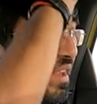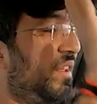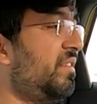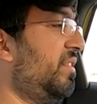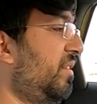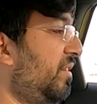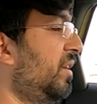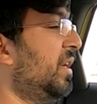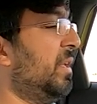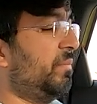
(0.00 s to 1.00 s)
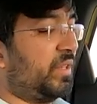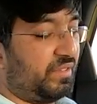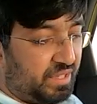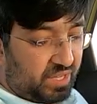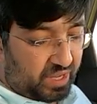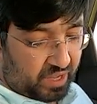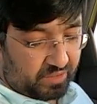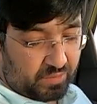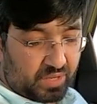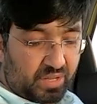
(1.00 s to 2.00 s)
against the ceiling
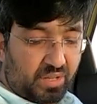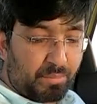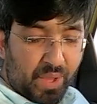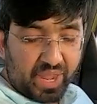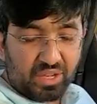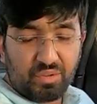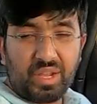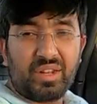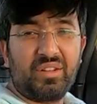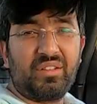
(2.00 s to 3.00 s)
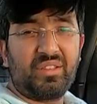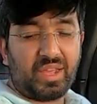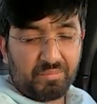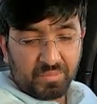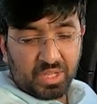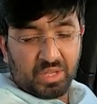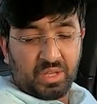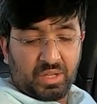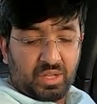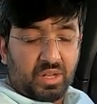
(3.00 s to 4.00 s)
as well. In the back, you get the same
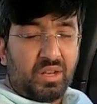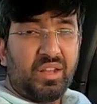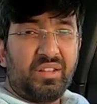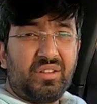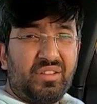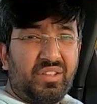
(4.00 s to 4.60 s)
leather